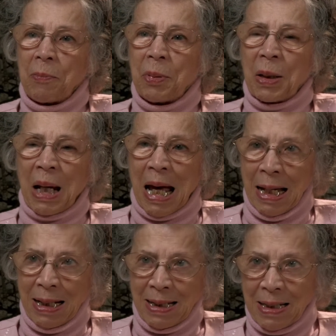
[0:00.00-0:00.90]

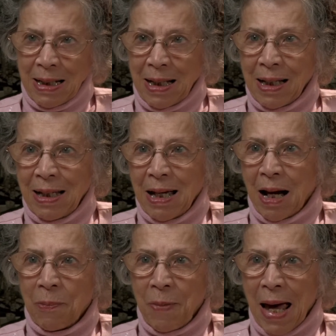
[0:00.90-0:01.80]
polite
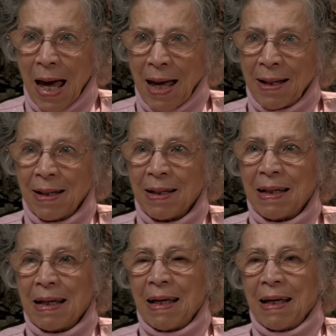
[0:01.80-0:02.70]
young man.
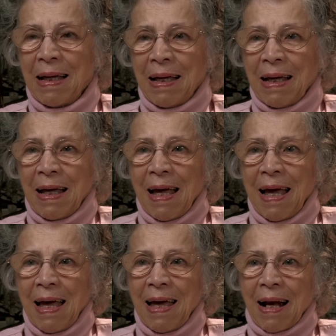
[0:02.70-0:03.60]

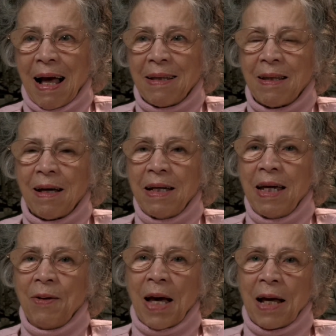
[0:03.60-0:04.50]
And I thought
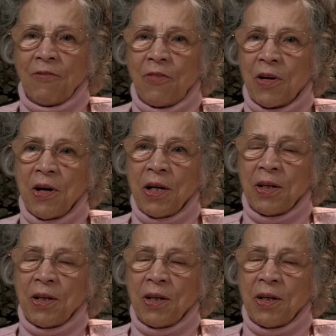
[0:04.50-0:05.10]
he had very